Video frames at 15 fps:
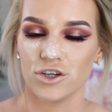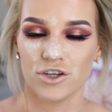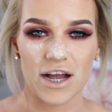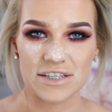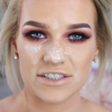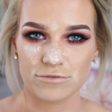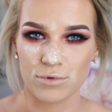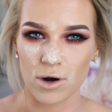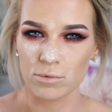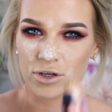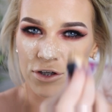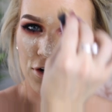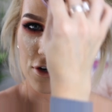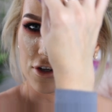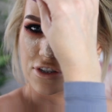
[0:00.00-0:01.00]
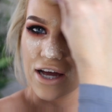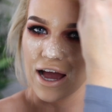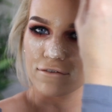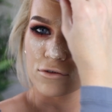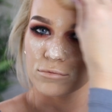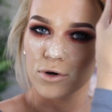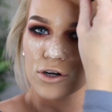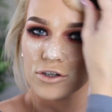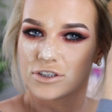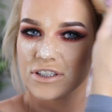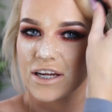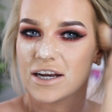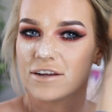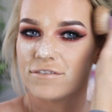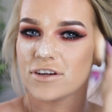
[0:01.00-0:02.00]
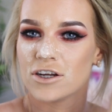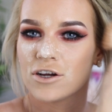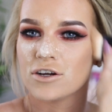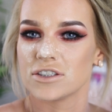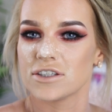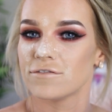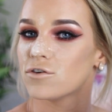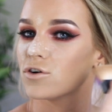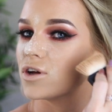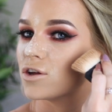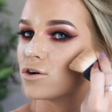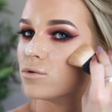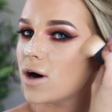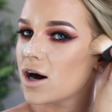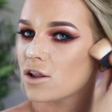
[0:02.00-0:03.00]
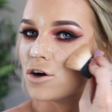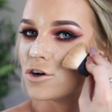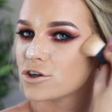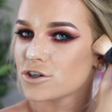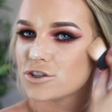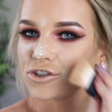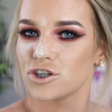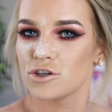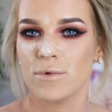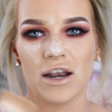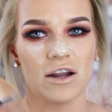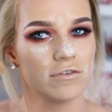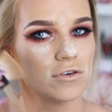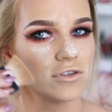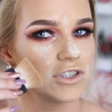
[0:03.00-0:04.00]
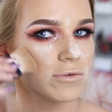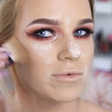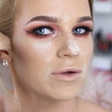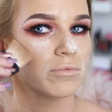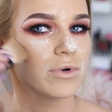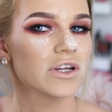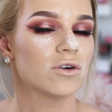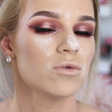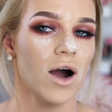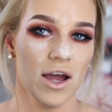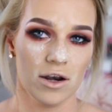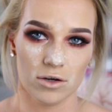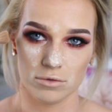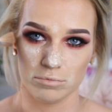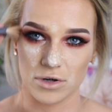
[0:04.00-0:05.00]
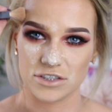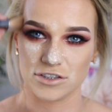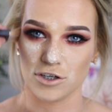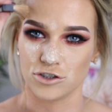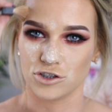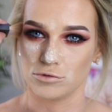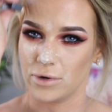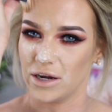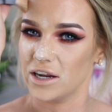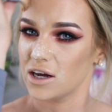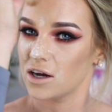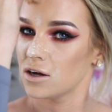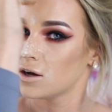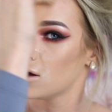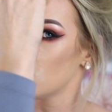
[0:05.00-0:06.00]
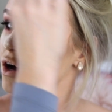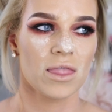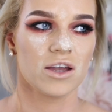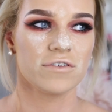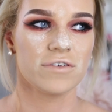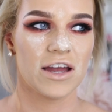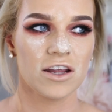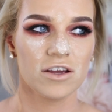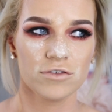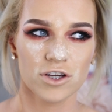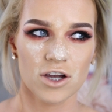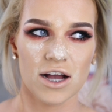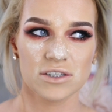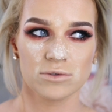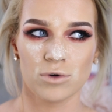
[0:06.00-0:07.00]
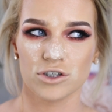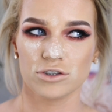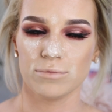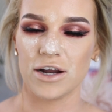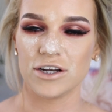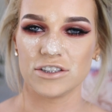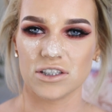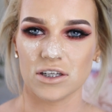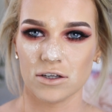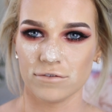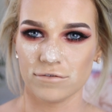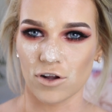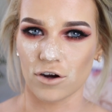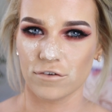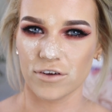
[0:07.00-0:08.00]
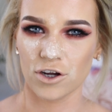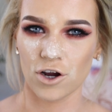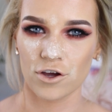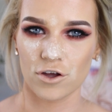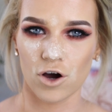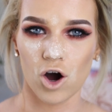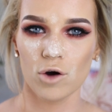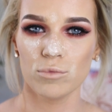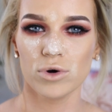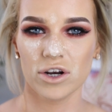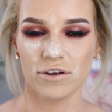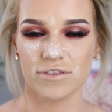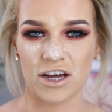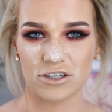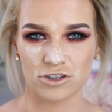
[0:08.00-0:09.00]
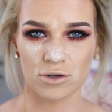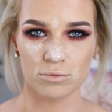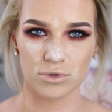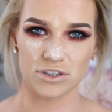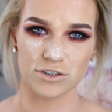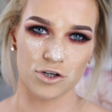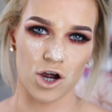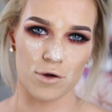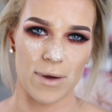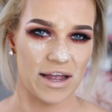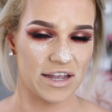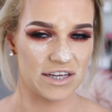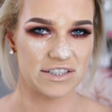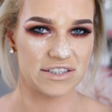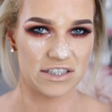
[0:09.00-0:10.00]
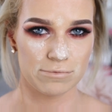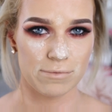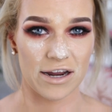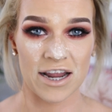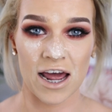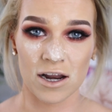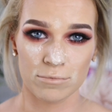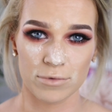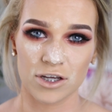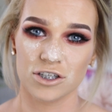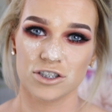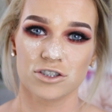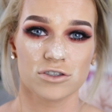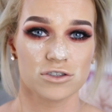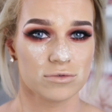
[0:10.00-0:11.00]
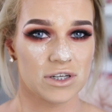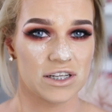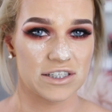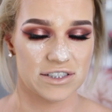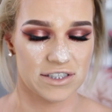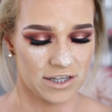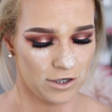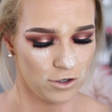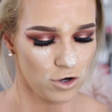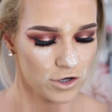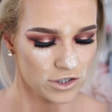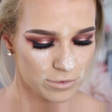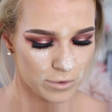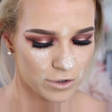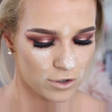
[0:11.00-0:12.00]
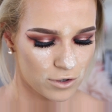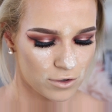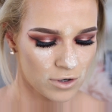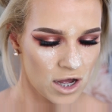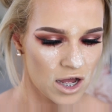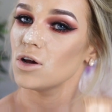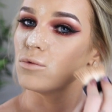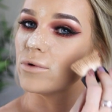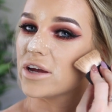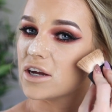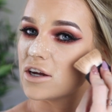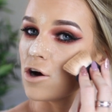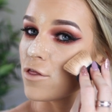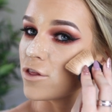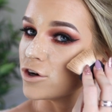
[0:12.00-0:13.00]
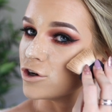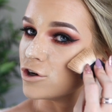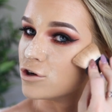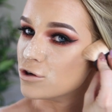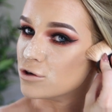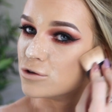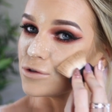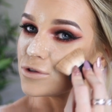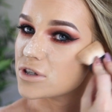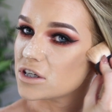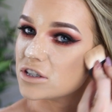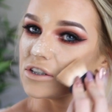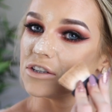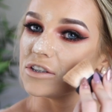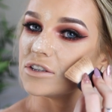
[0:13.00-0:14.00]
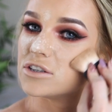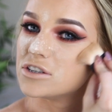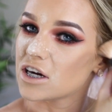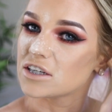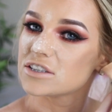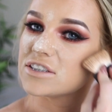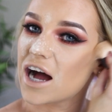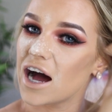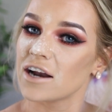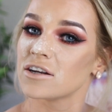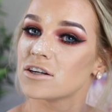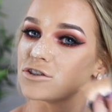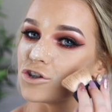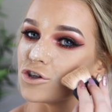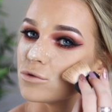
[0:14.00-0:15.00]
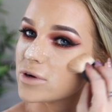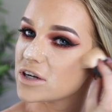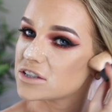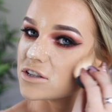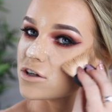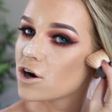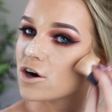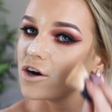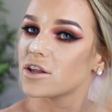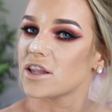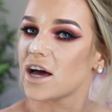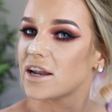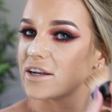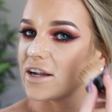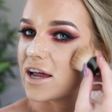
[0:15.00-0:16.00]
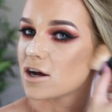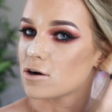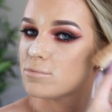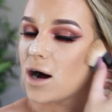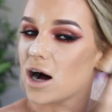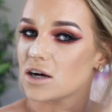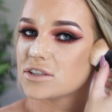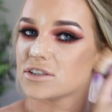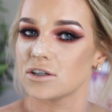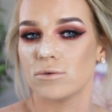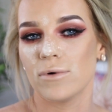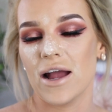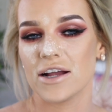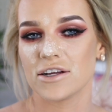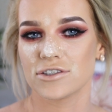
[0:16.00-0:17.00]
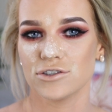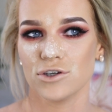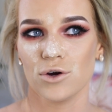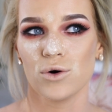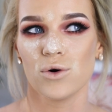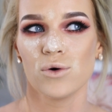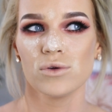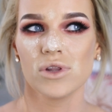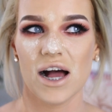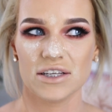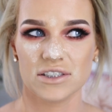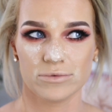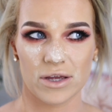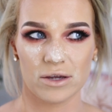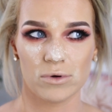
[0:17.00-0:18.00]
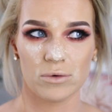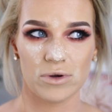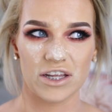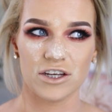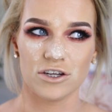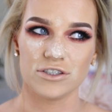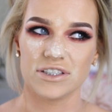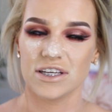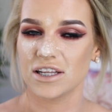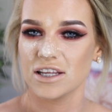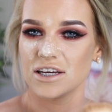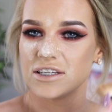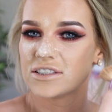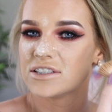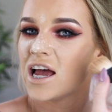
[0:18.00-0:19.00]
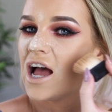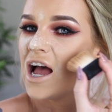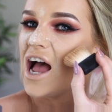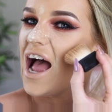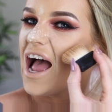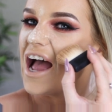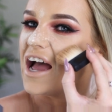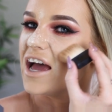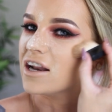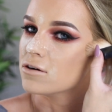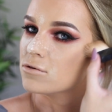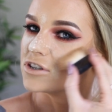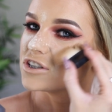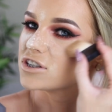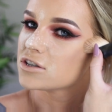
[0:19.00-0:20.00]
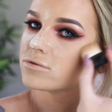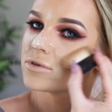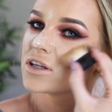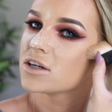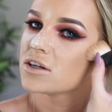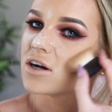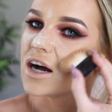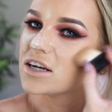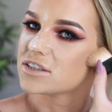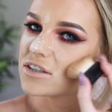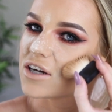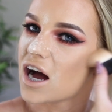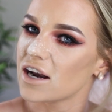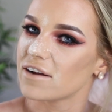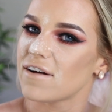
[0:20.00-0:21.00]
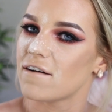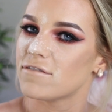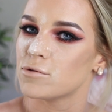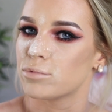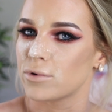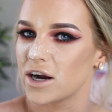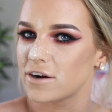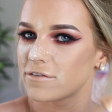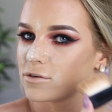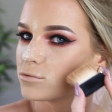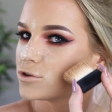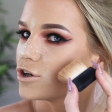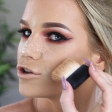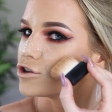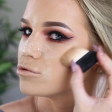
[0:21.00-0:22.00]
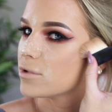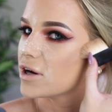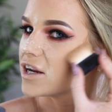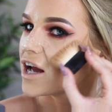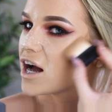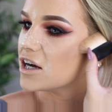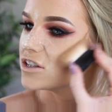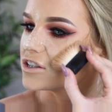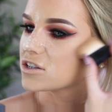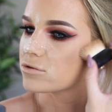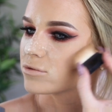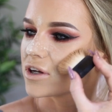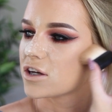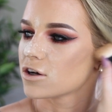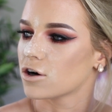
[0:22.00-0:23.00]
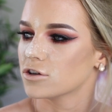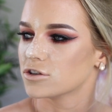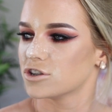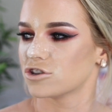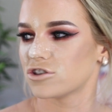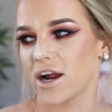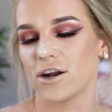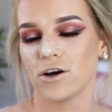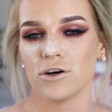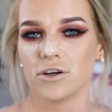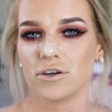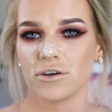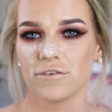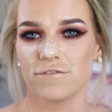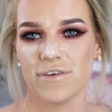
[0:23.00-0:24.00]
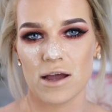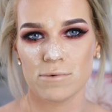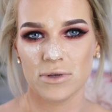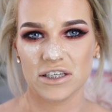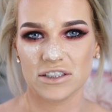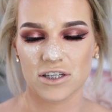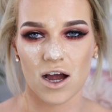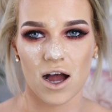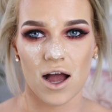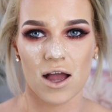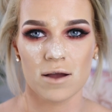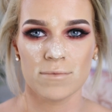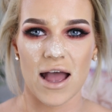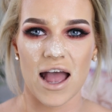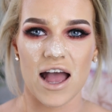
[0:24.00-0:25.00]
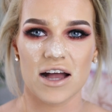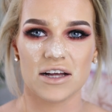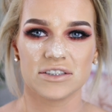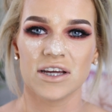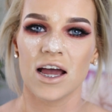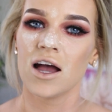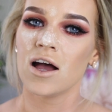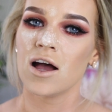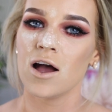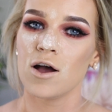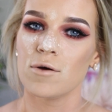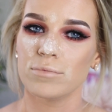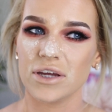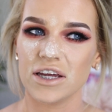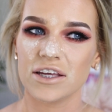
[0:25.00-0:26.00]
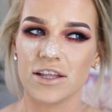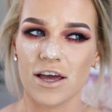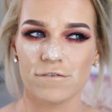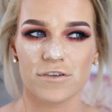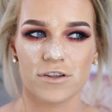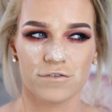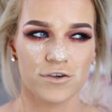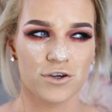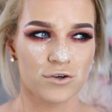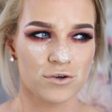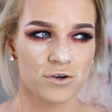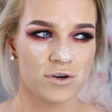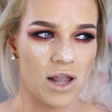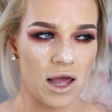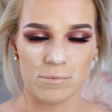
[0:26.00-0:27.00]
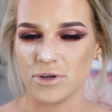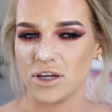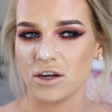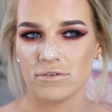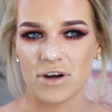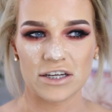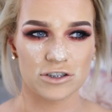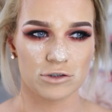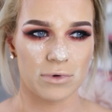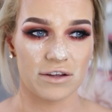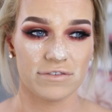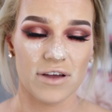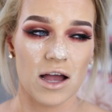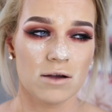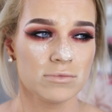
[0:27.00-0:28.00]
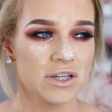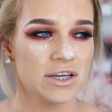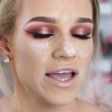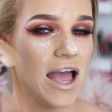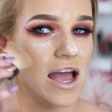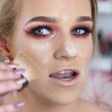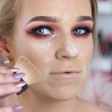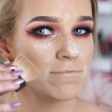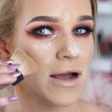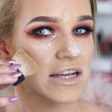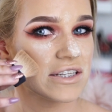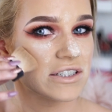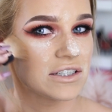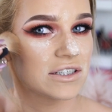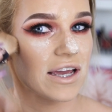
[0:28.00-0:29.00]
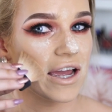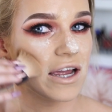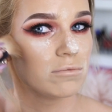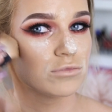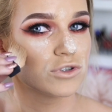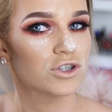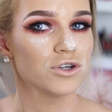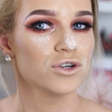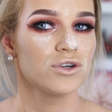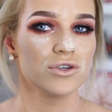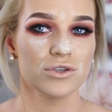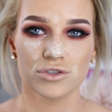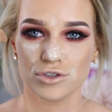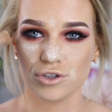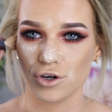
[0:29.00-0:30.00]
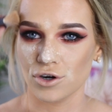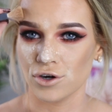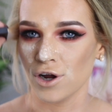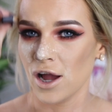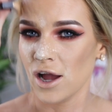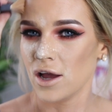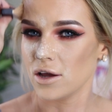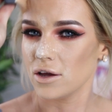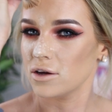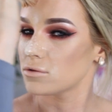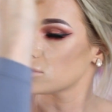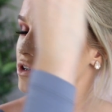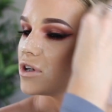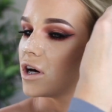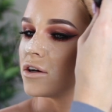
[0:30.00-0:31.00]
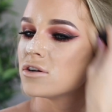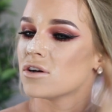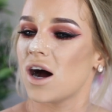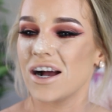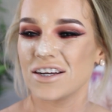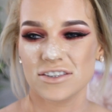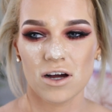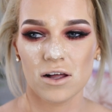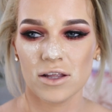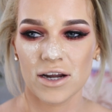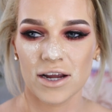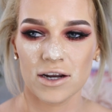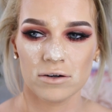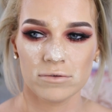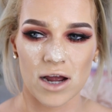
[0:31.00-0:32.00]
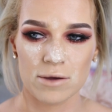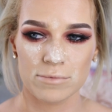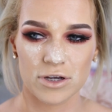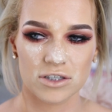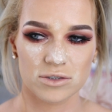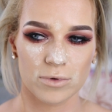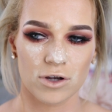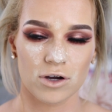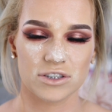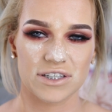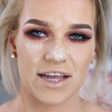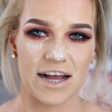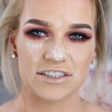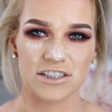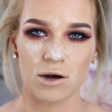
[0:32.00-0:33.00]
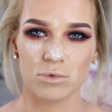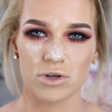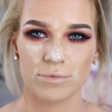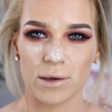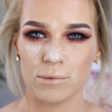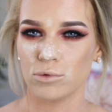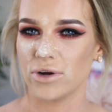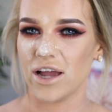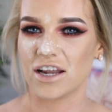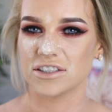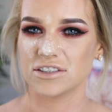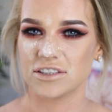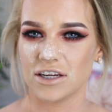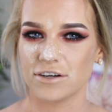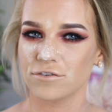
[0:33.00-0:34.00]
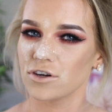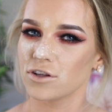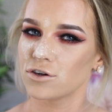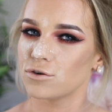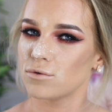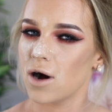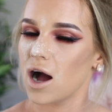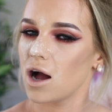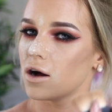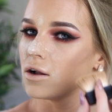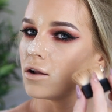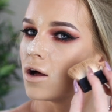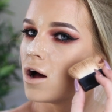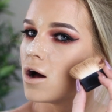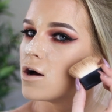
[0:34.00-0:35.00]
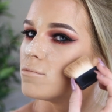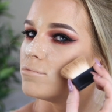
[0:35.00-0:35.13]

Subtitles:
You guys have probably noticed I haven't posted any videos for a little while on YouTube, and I've also been pretty quiet on my social media. If any of you guys watched my New Zealand vlog video, the whole point of that trip was to go back and see my nana because she was really sick in hospital. We got the news just under 2 weeks ago that Nana passed away. So all last week we were in New Zealand and it was just really nice to kind of have a break from social media and just really concentrate on family time and being there for the funeral and being around all my family. And Mason came too. So It was a nice holiday in a way because we got to catch up with people we hadn't seen for a little while.